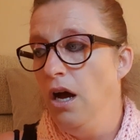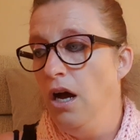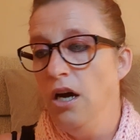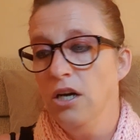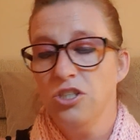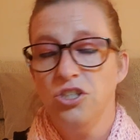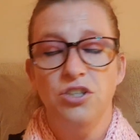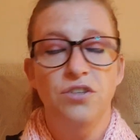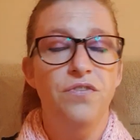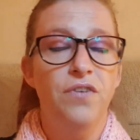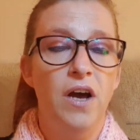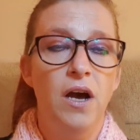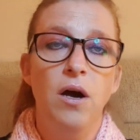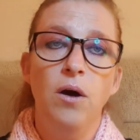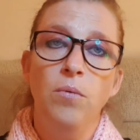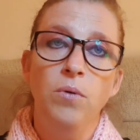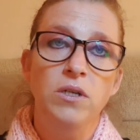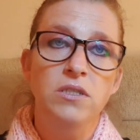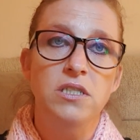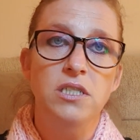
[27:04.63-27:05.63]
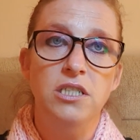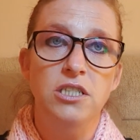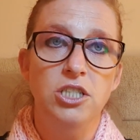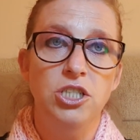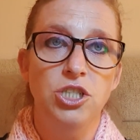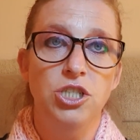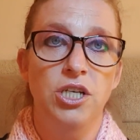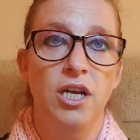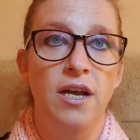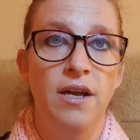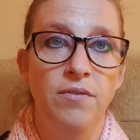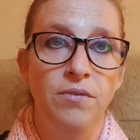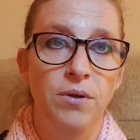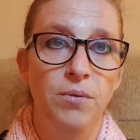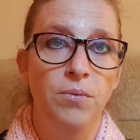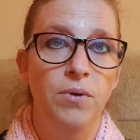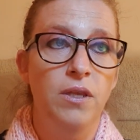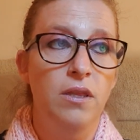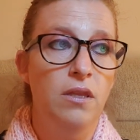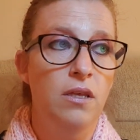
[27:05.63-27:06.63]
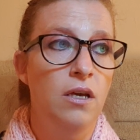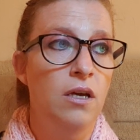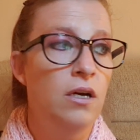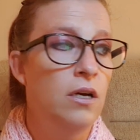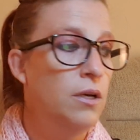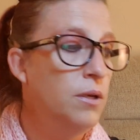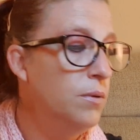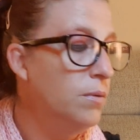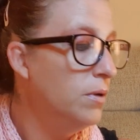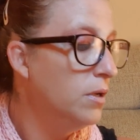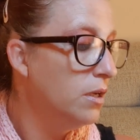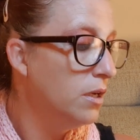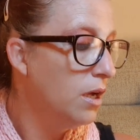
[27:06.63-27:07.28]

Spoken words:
I just felt I wanted to share it with you.